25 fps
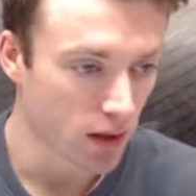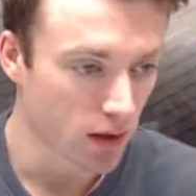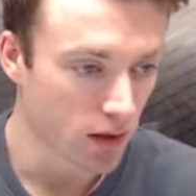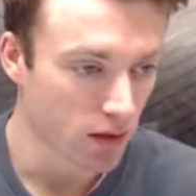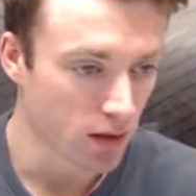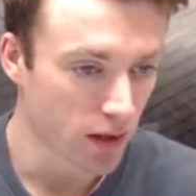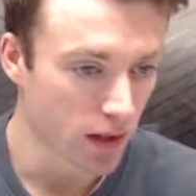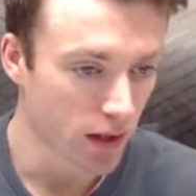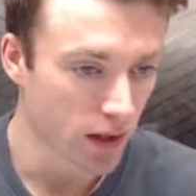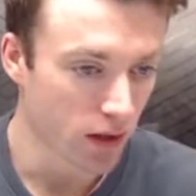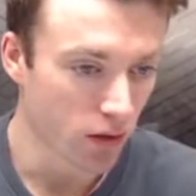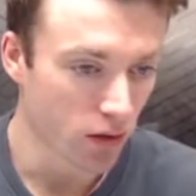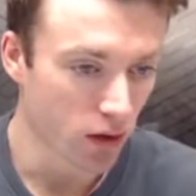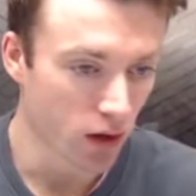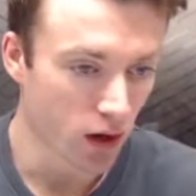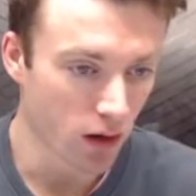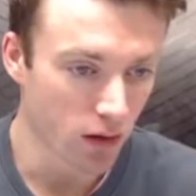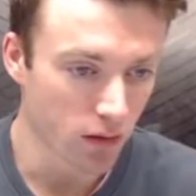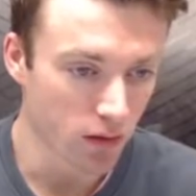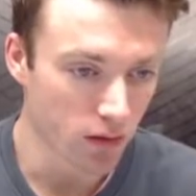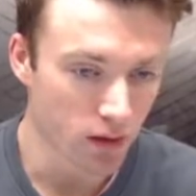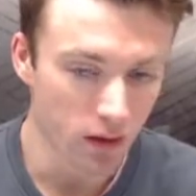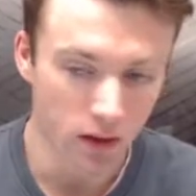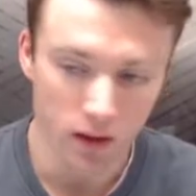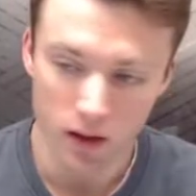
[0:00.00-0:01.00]
later
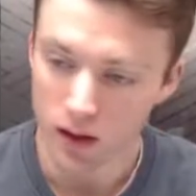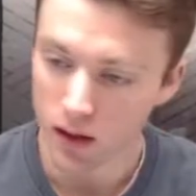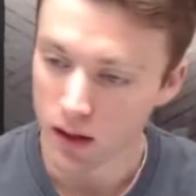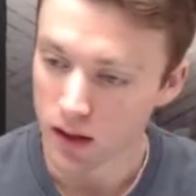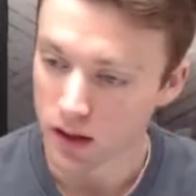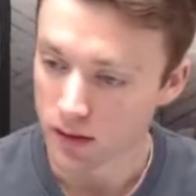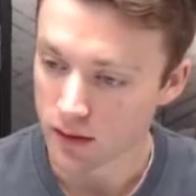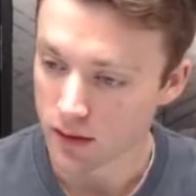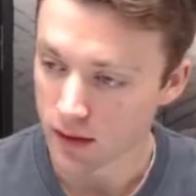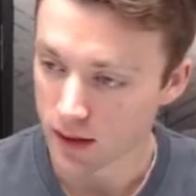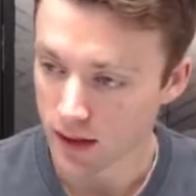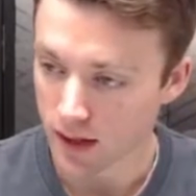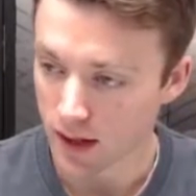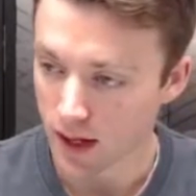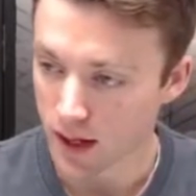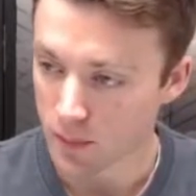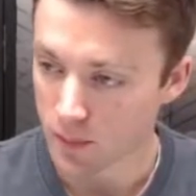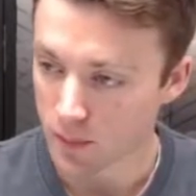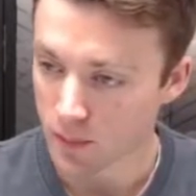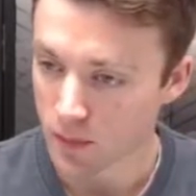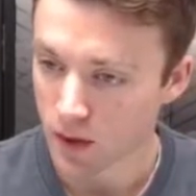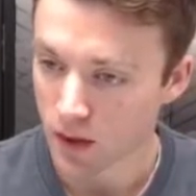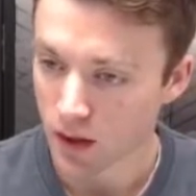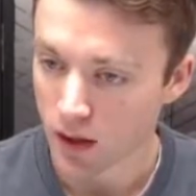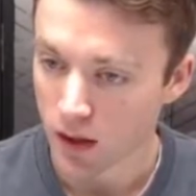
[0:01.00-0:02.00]
on in the
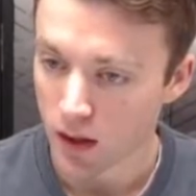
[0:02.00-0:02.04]
game.